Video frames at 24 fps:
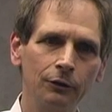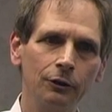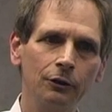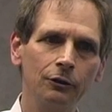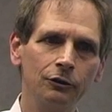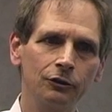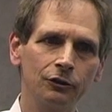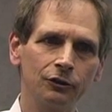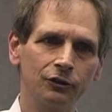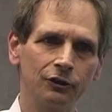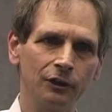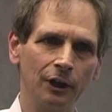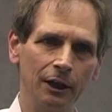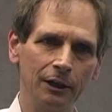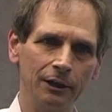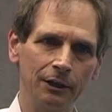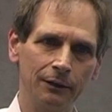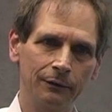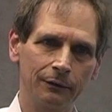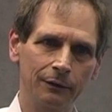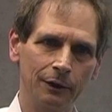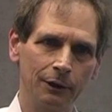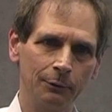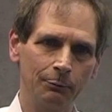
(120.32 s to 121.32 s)
use a
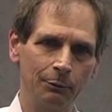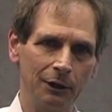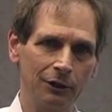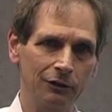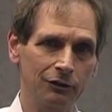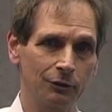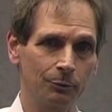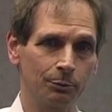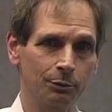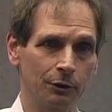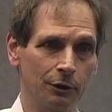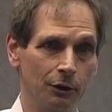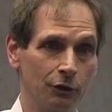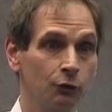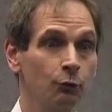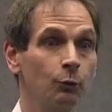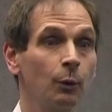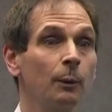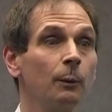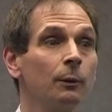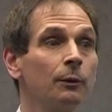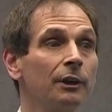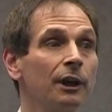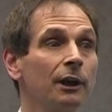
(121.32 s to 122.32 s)
scientifically based approach, we
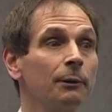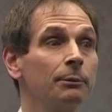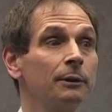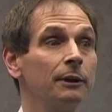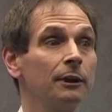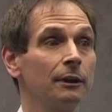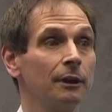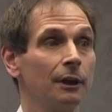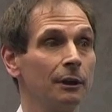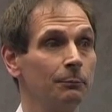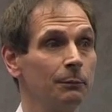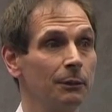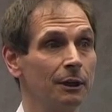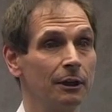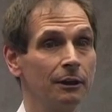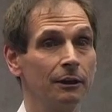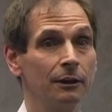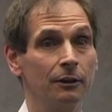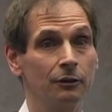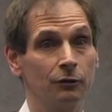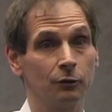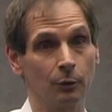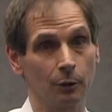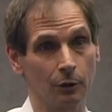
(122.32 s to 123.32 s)
will not be admitted
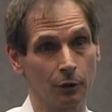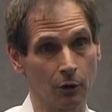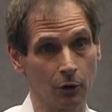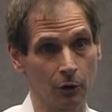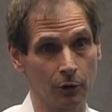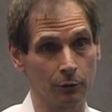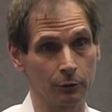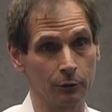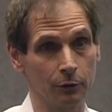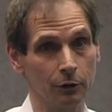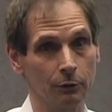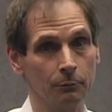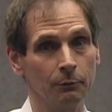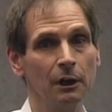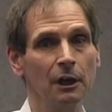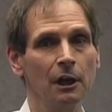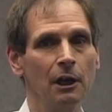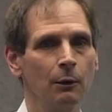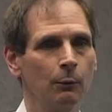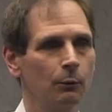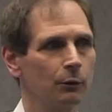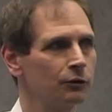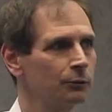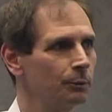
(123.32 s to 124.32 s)
into a courtroom,
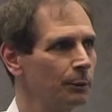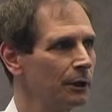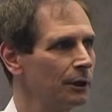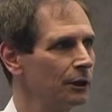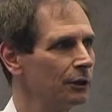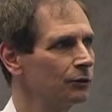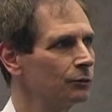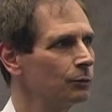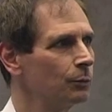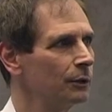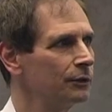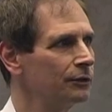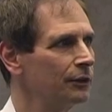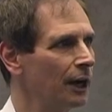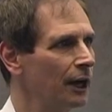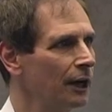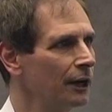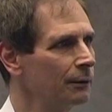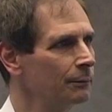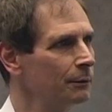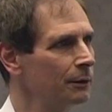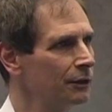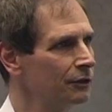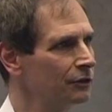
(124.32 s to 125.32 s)
because what
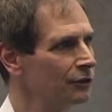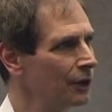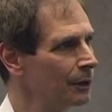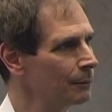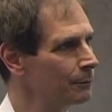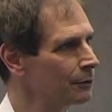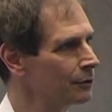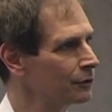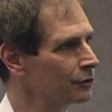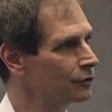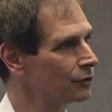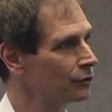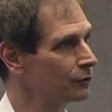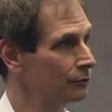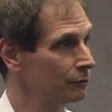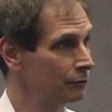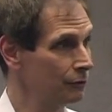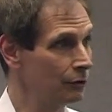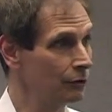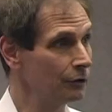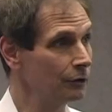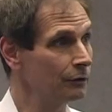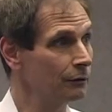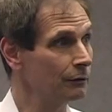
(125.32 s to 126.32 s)
document examiners
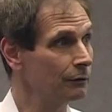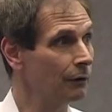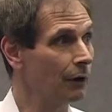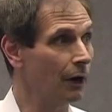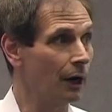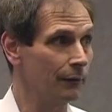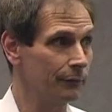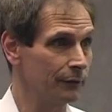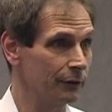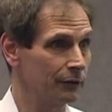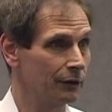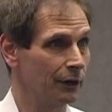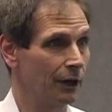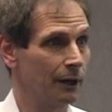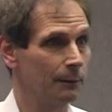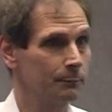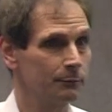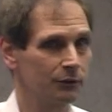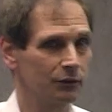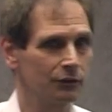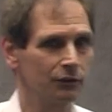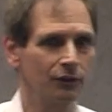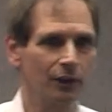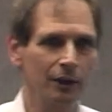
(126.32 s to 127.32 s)
do
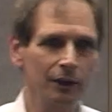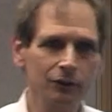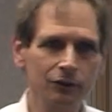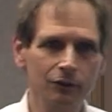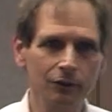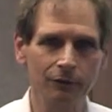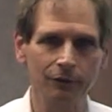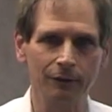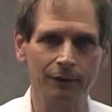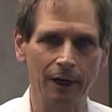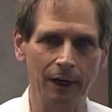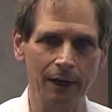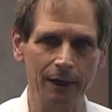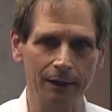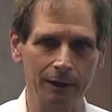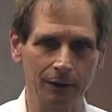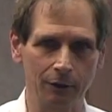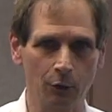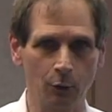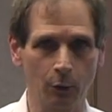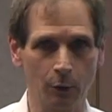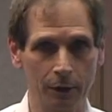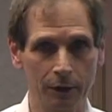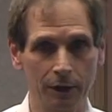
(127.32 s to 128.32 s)
oftentimes is testify in
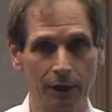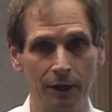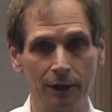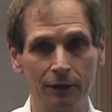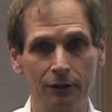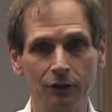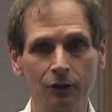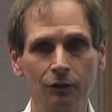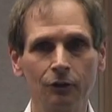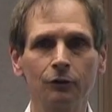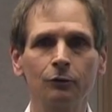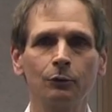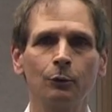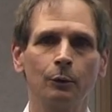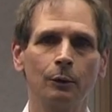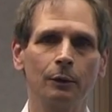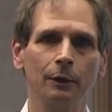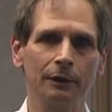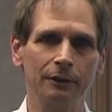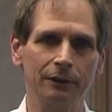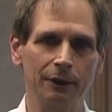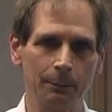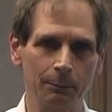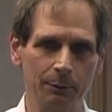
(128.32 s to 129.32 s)
court cases
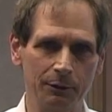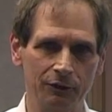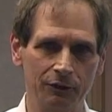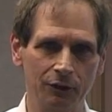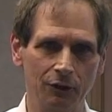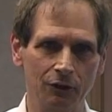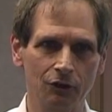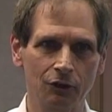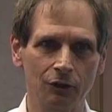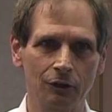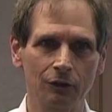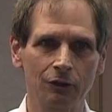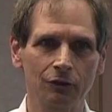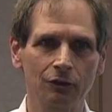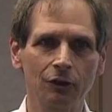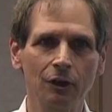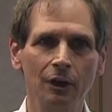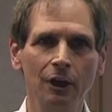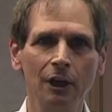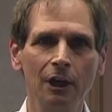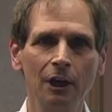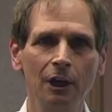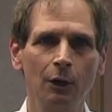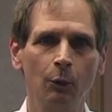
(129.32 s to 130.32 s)
or at depositions.
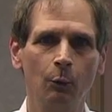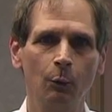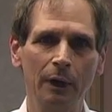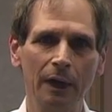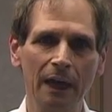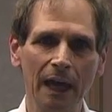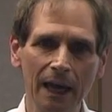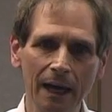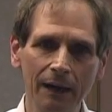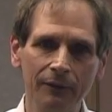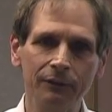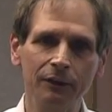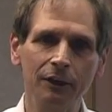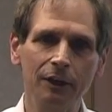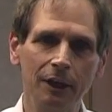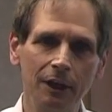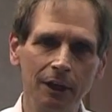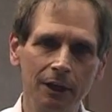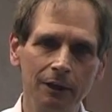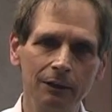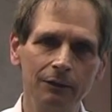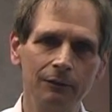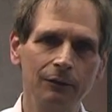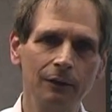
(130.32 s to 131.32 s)
We have to
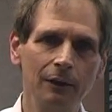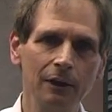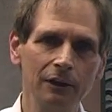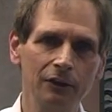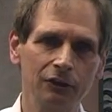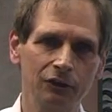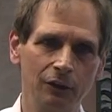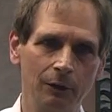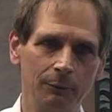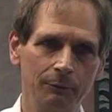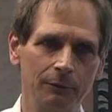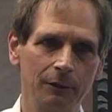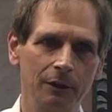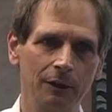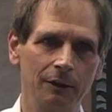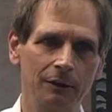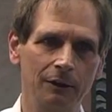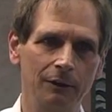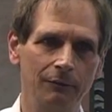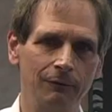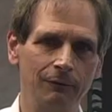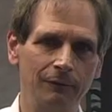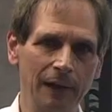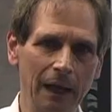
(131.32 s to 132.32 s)
give something
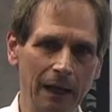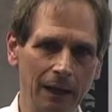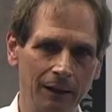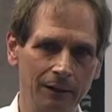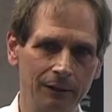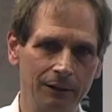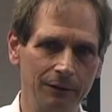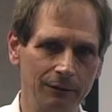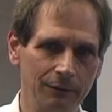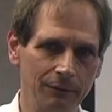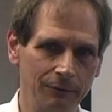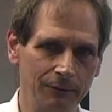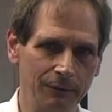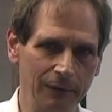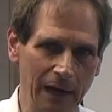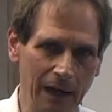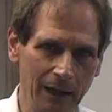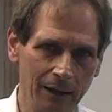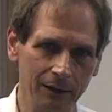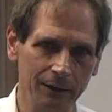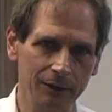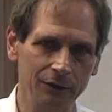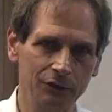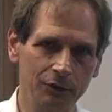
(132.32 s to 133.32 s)
that
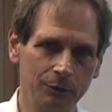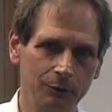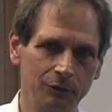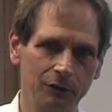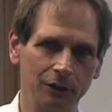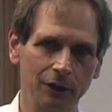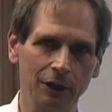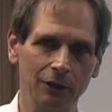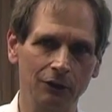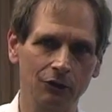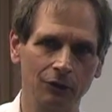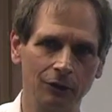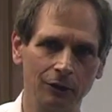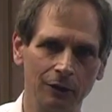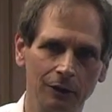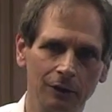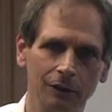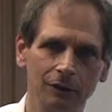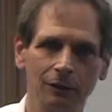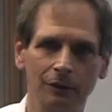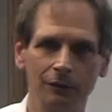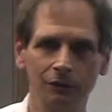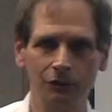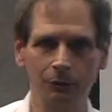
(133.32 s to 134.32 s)
valid
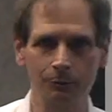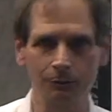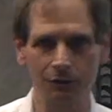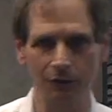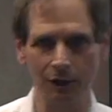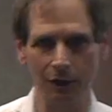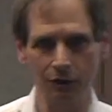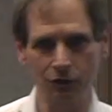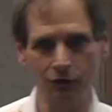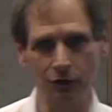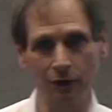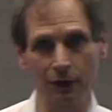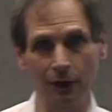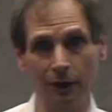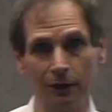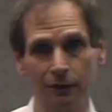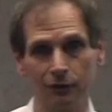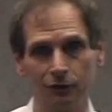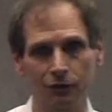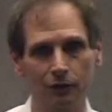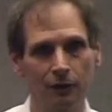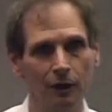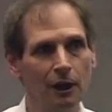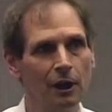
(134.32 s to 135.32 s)

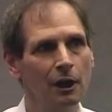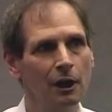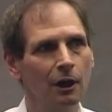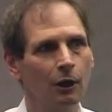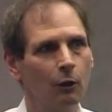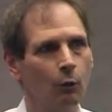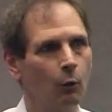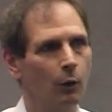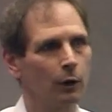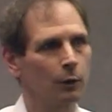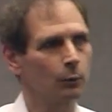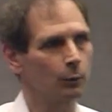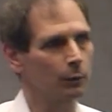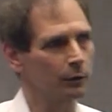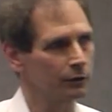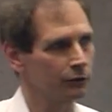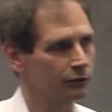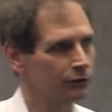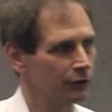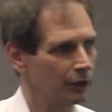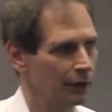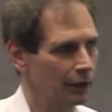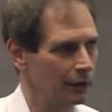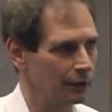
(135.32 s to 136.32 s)
substantiates what we're
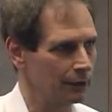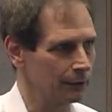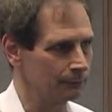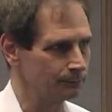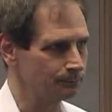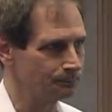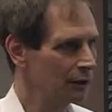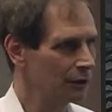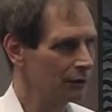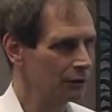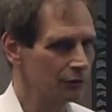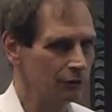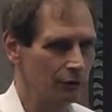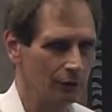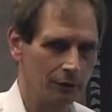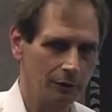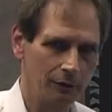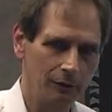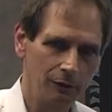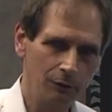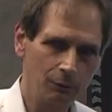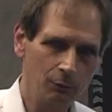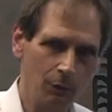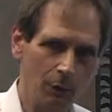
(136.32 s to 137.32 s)
saying. So
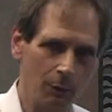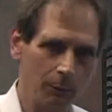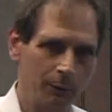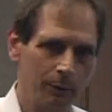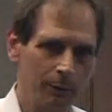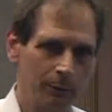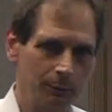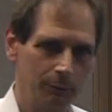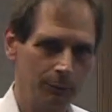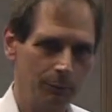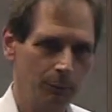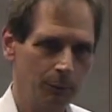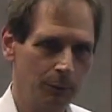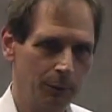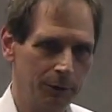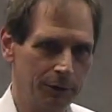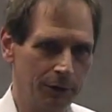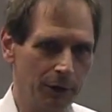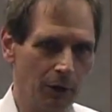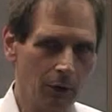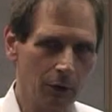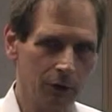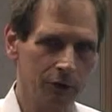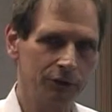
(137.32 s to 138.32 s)
what
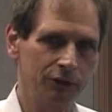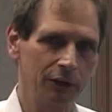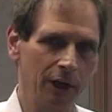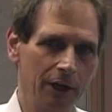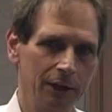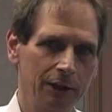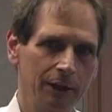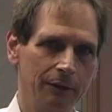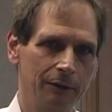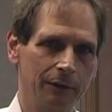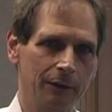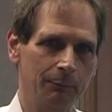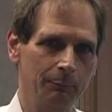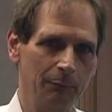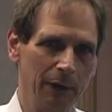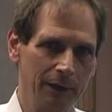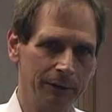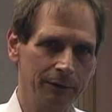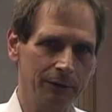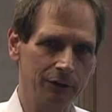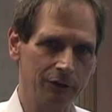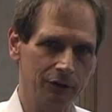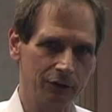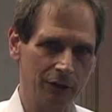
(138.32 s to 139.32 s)
the whole scientific
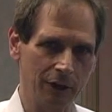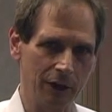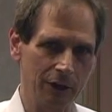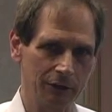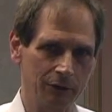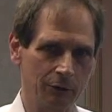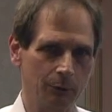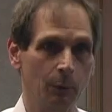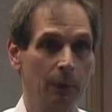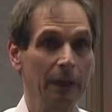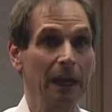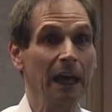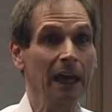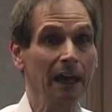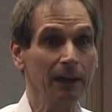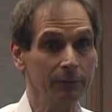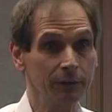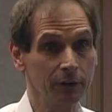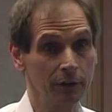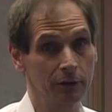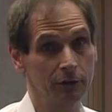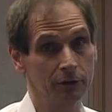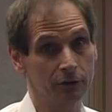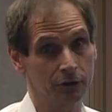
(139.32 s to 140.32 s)
method says, and we
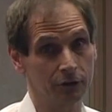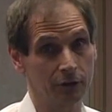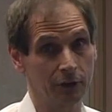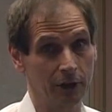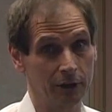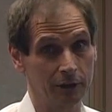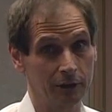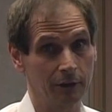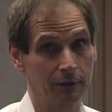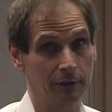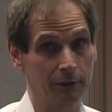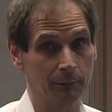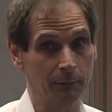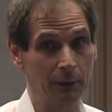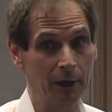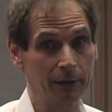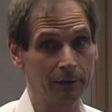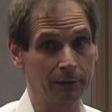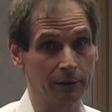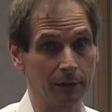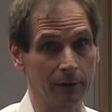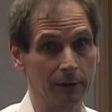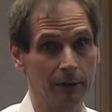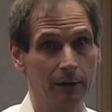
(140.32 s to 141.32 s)
have to use a scientific
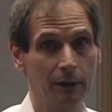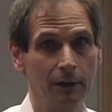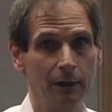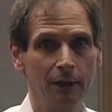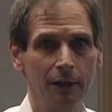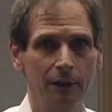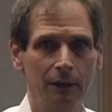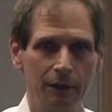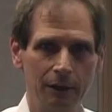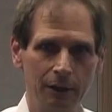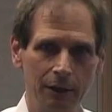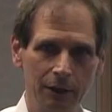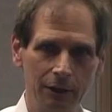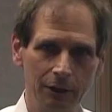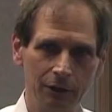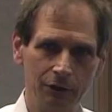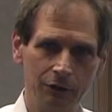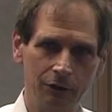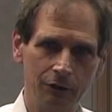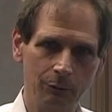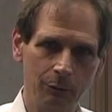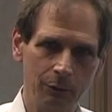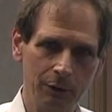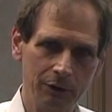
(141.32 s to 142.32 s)
method,
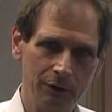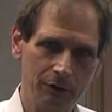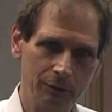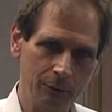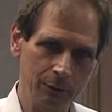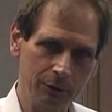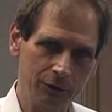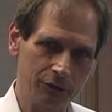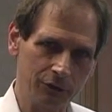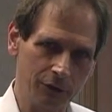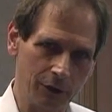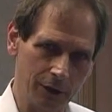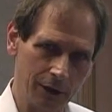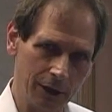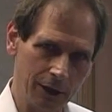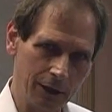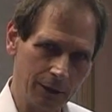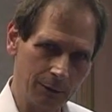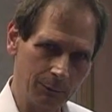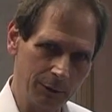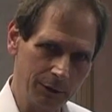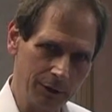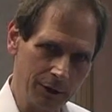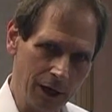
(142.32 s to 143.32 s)
is we start
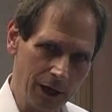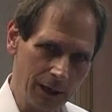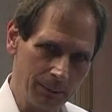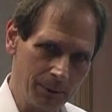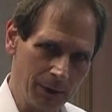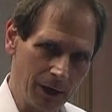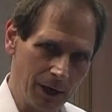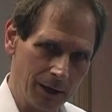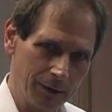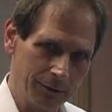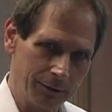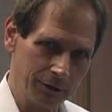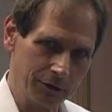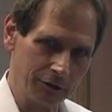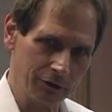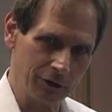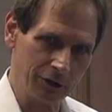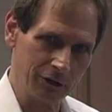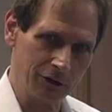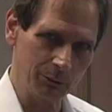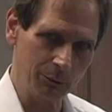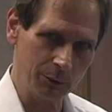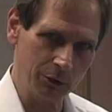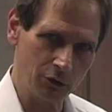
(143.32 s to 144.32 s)
out with a
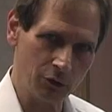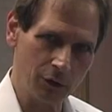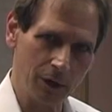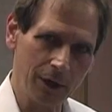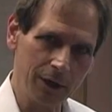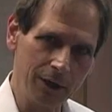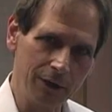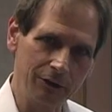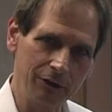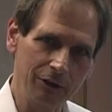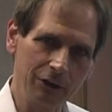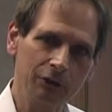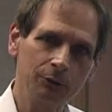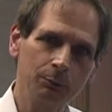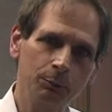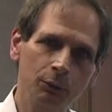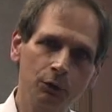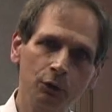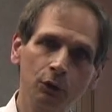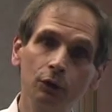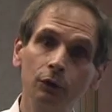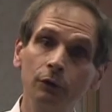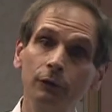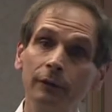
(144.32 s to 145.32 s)
hypothesis and we try to
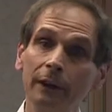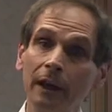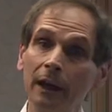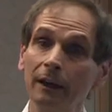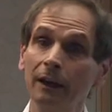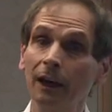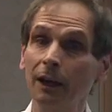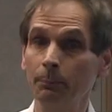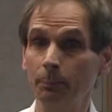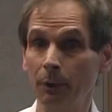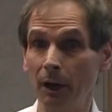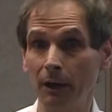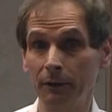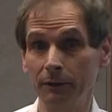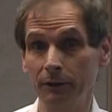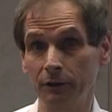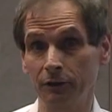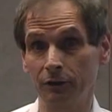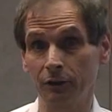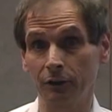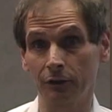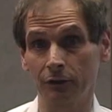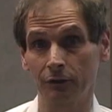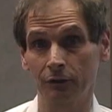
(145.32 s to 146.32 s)
disprove that
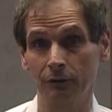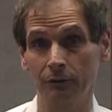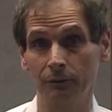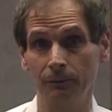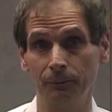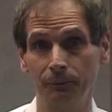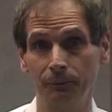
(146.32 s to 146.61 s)
hypothesis.